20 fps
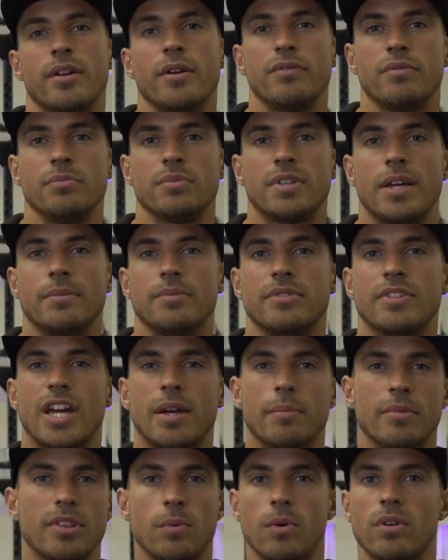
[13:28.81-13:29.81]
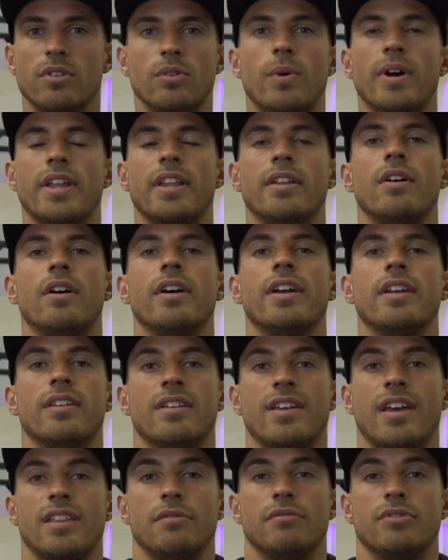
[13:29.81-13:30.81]
from time to time, and they wonder why they're
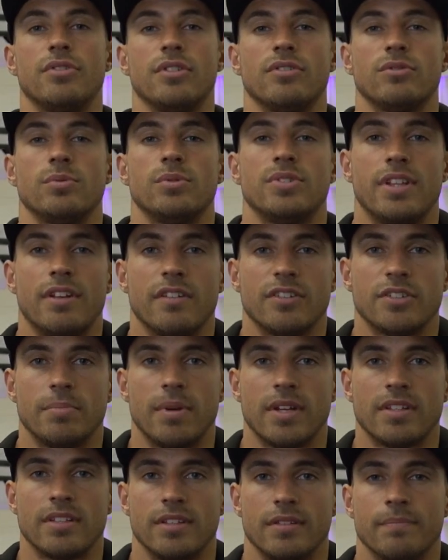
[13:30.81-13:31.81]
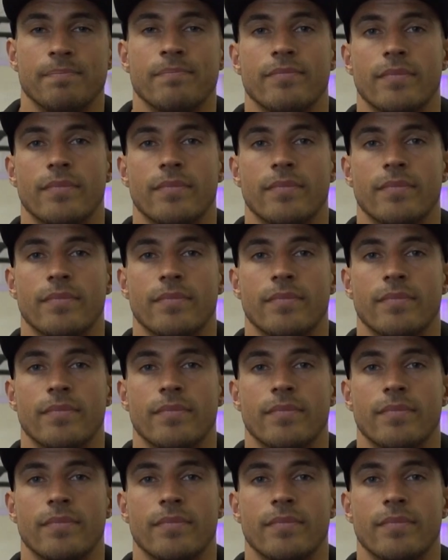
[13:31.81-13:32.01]
not getting the results which they're expecting.